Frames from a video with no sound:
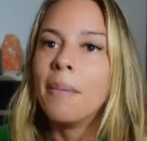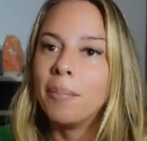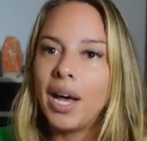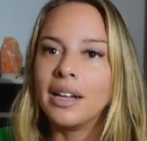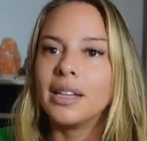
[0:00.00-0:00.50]

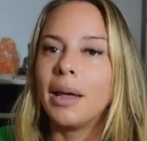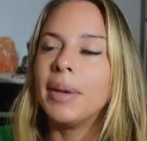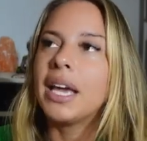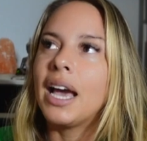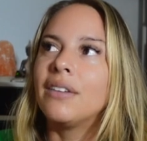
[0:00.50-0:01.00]
But let
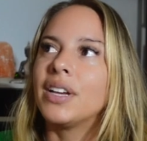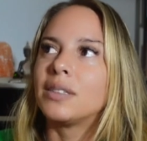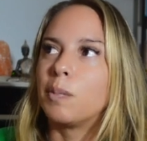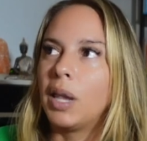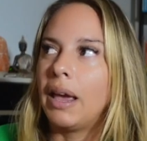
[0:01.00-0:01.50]
me kind of
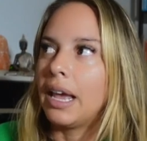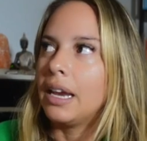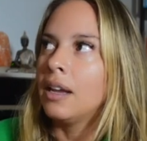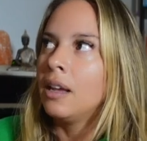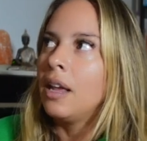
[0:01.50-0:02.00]

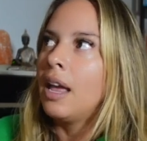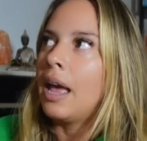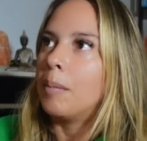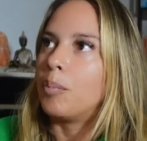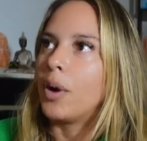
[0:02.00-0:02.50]
explain
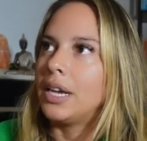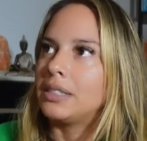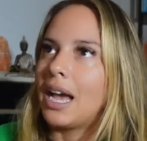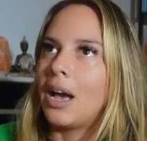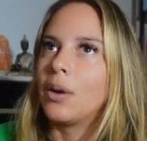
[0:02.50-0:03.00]
and break
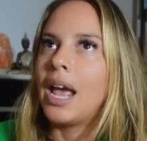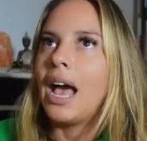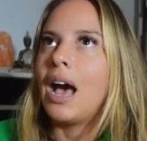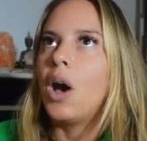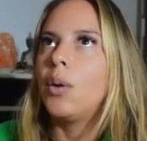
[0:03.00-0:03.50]
down
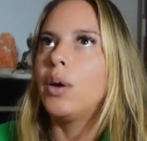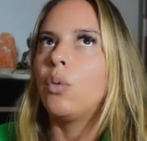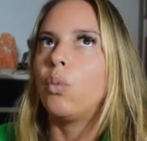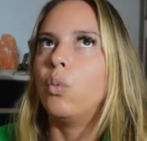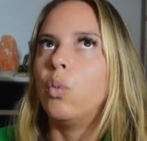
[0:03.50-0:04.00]
how it
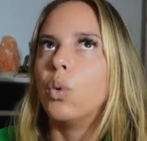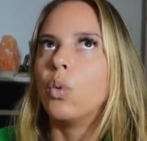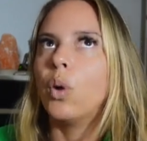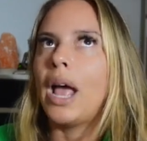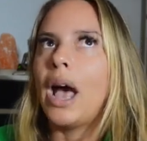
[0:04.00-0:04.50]

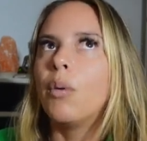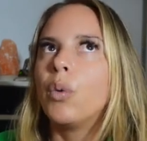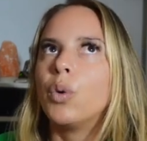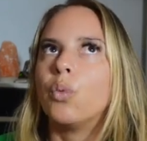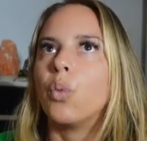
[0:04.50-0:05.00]

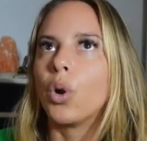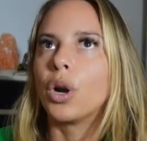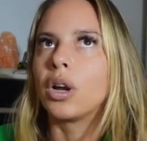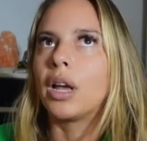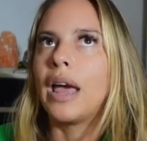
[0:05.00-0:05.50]
would work.